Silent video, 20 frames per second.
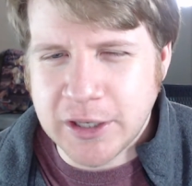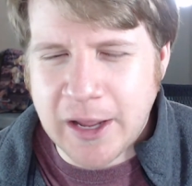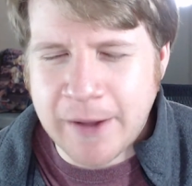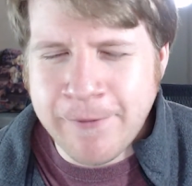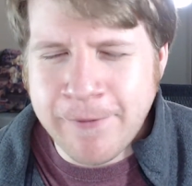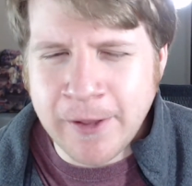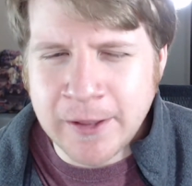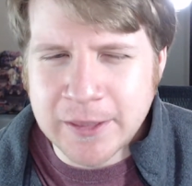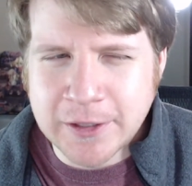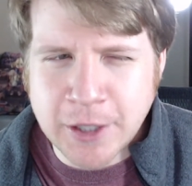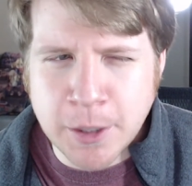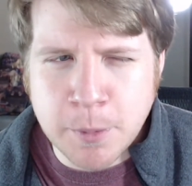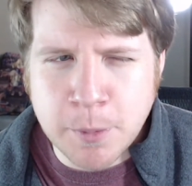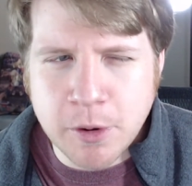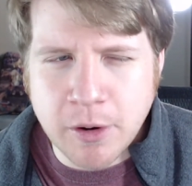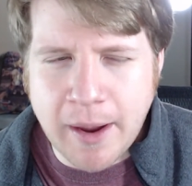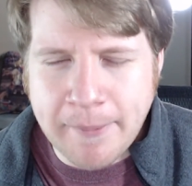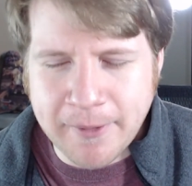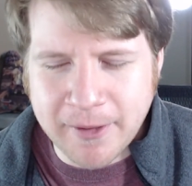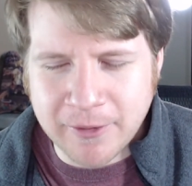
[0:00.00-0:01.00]
I feel like the
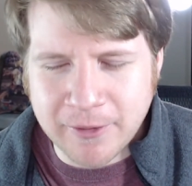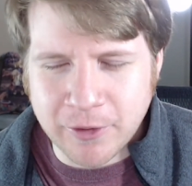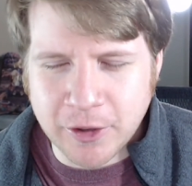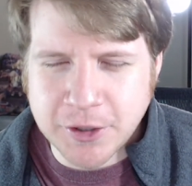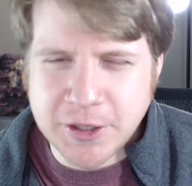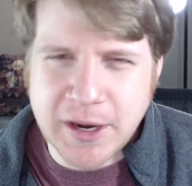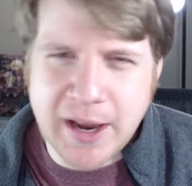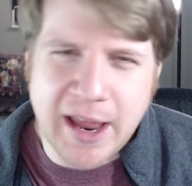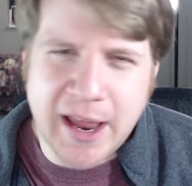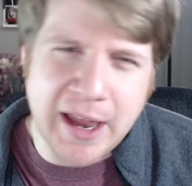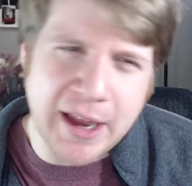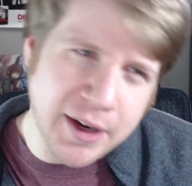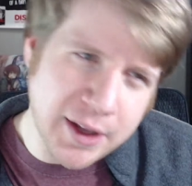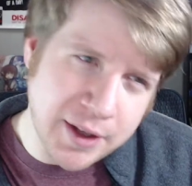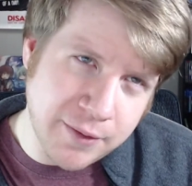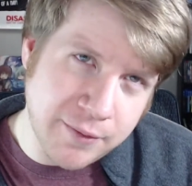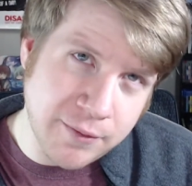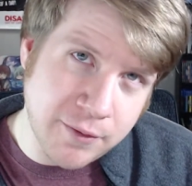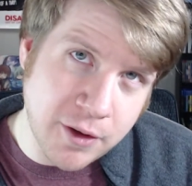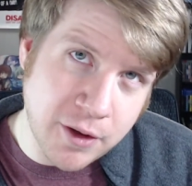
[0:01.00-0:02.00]
TurboGrafx version had
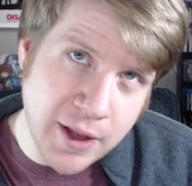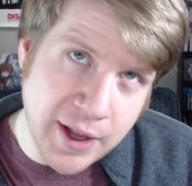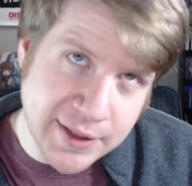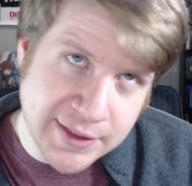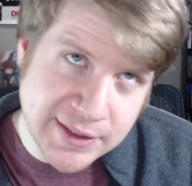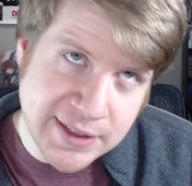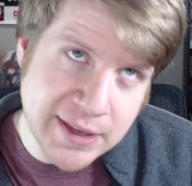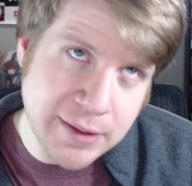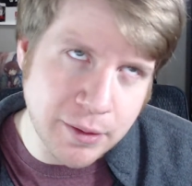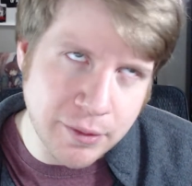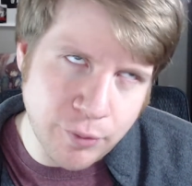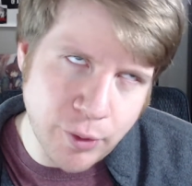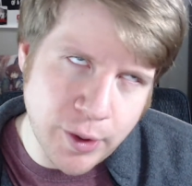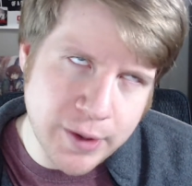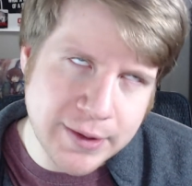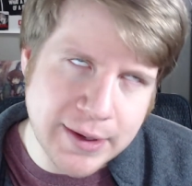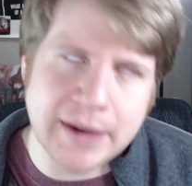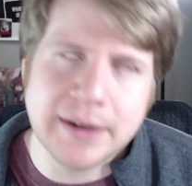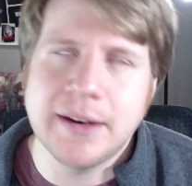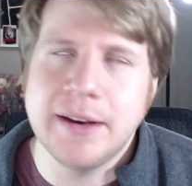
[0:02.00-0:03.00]
cutscenes with voice
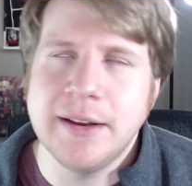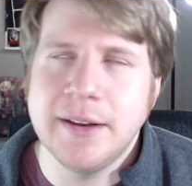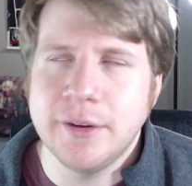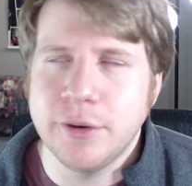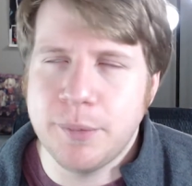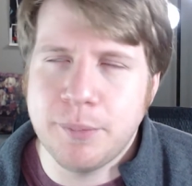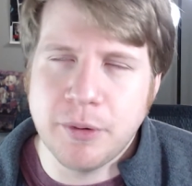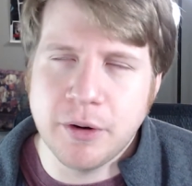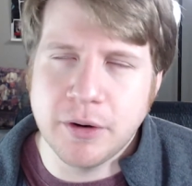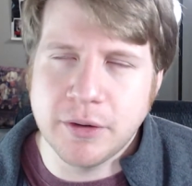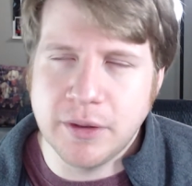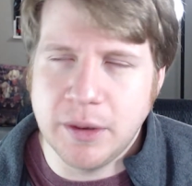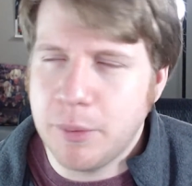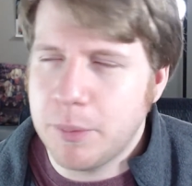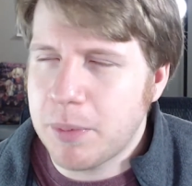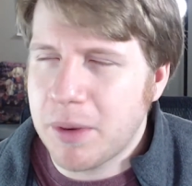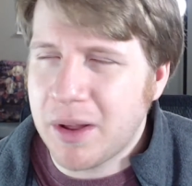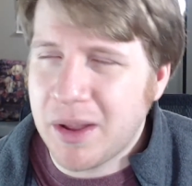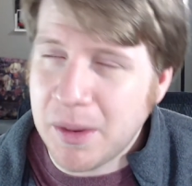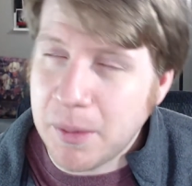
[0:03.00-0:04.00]
acting, so I personally would
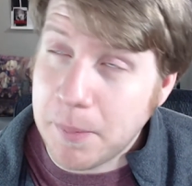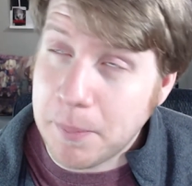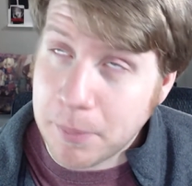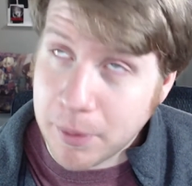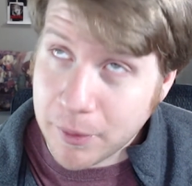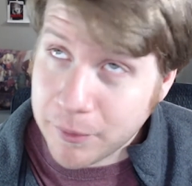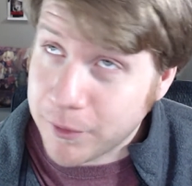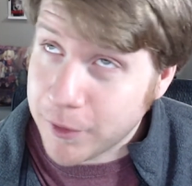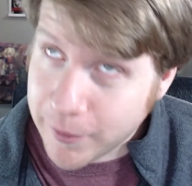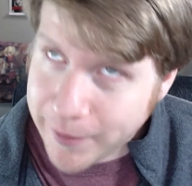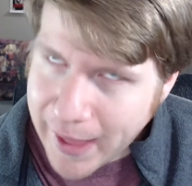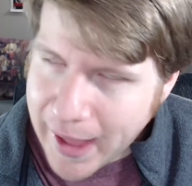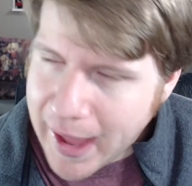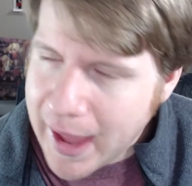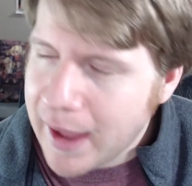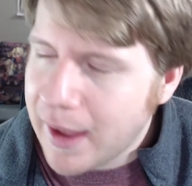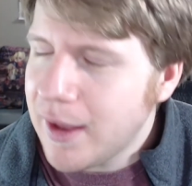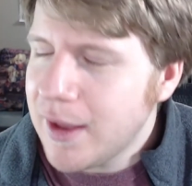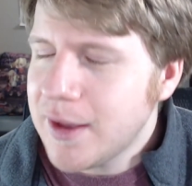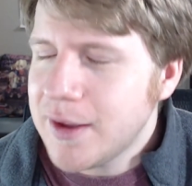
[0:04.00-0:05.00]
probably prefer
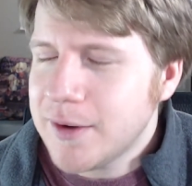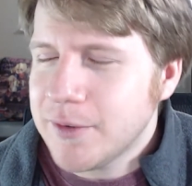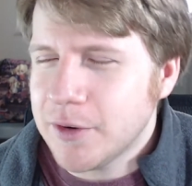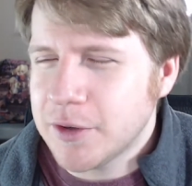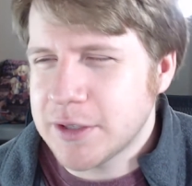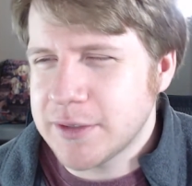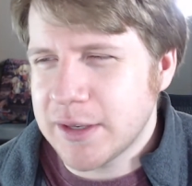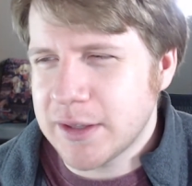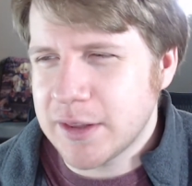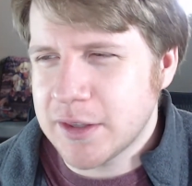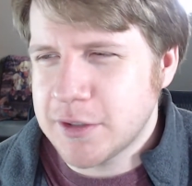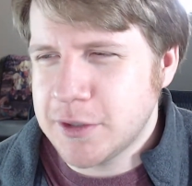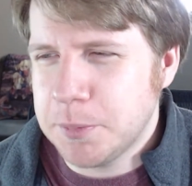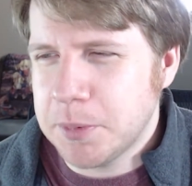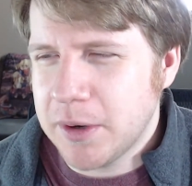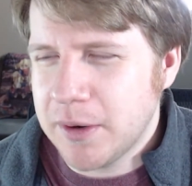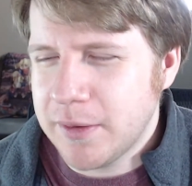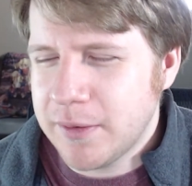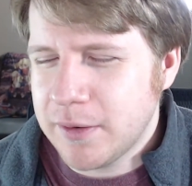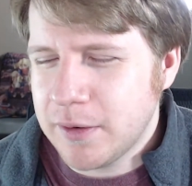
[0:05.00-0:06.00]
that versus like the Super
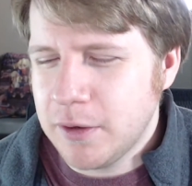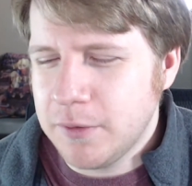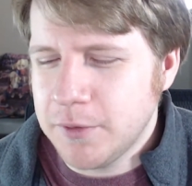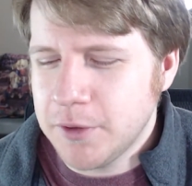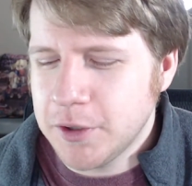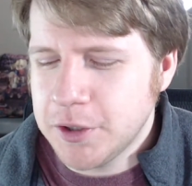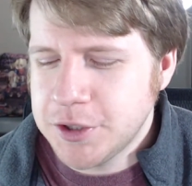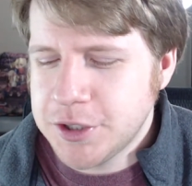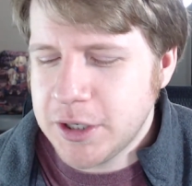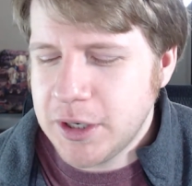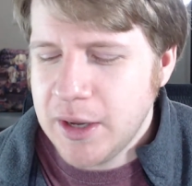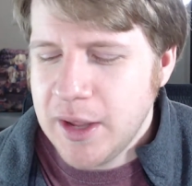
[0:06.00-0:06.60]
Nintendo version.